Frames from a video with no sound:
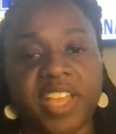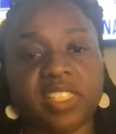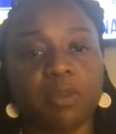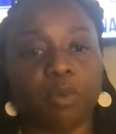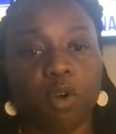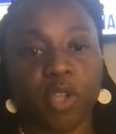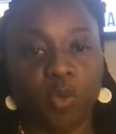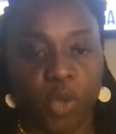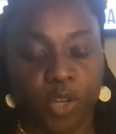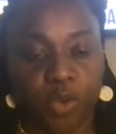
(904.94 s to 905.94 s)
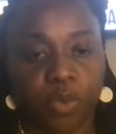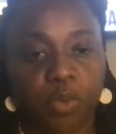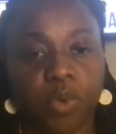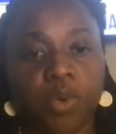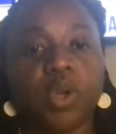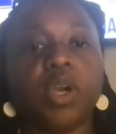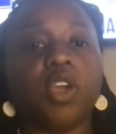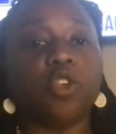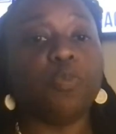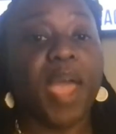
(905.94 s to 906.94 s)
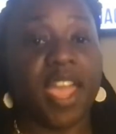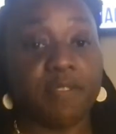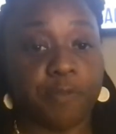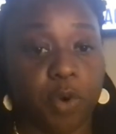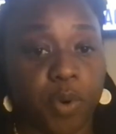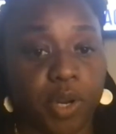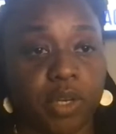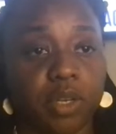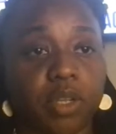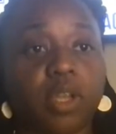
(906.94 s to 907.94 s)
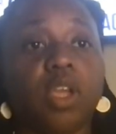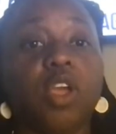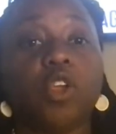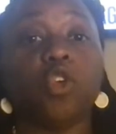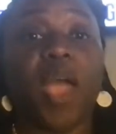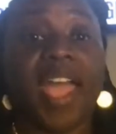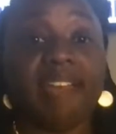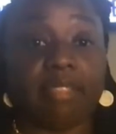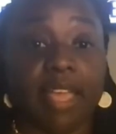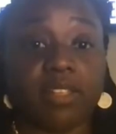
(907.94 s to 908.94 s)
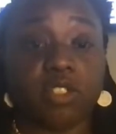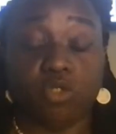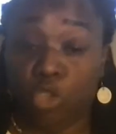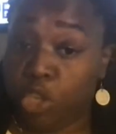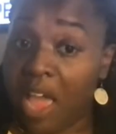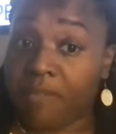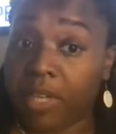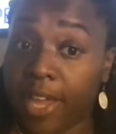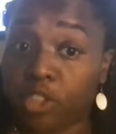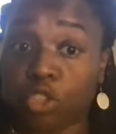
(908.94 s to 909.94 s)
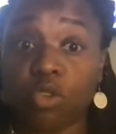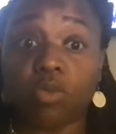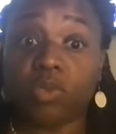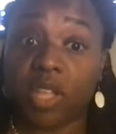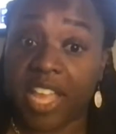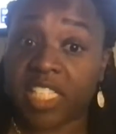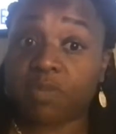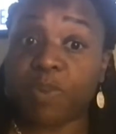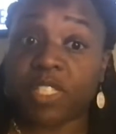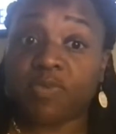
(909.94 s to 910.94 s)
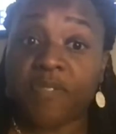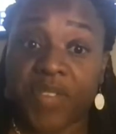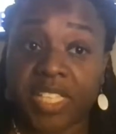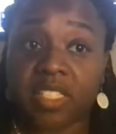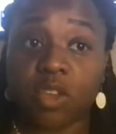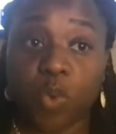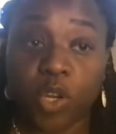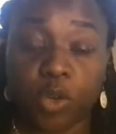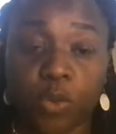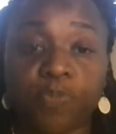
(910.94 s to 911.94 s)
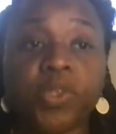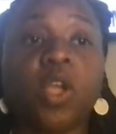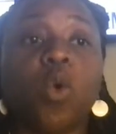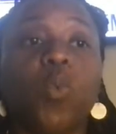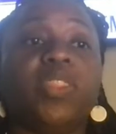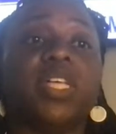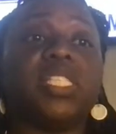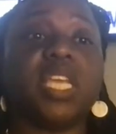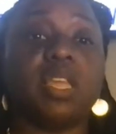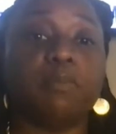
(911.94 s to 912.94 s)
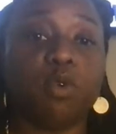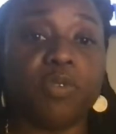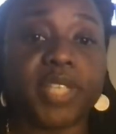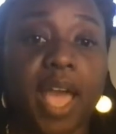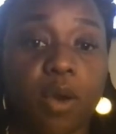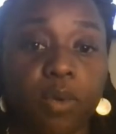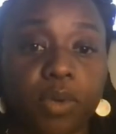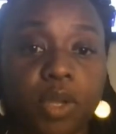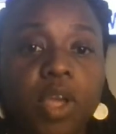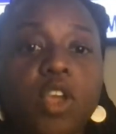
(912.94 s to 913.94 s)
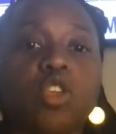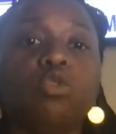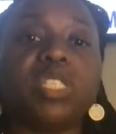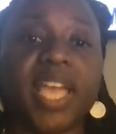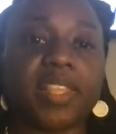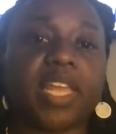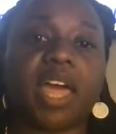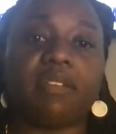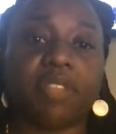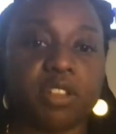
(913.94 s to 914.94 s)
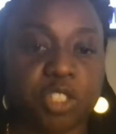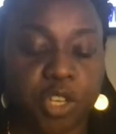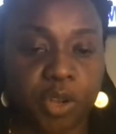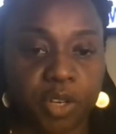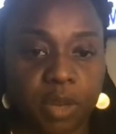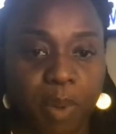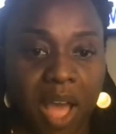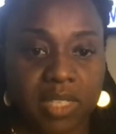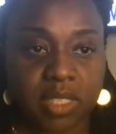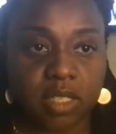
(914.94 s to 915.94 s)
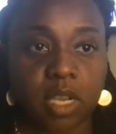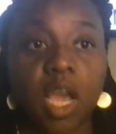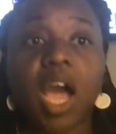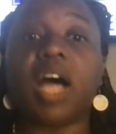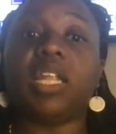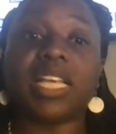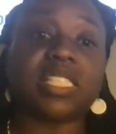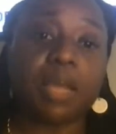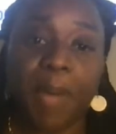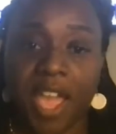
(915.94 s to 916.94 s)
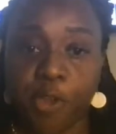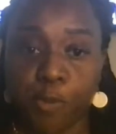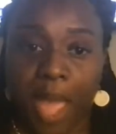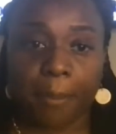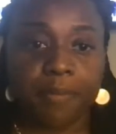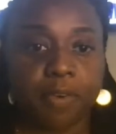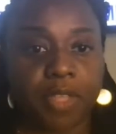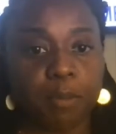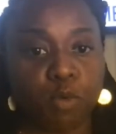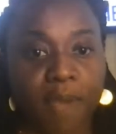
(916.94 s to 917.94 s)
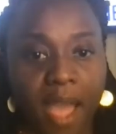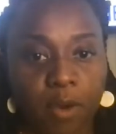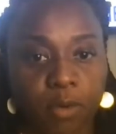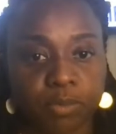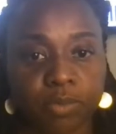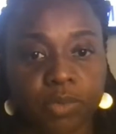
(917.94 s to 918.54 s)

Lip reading: fix the broken window, you pay for it. You add that, you should have a ledger, the expense for fixing the window. When the tenant moves out, You take that out of their security deposit unless they pay you back before they move out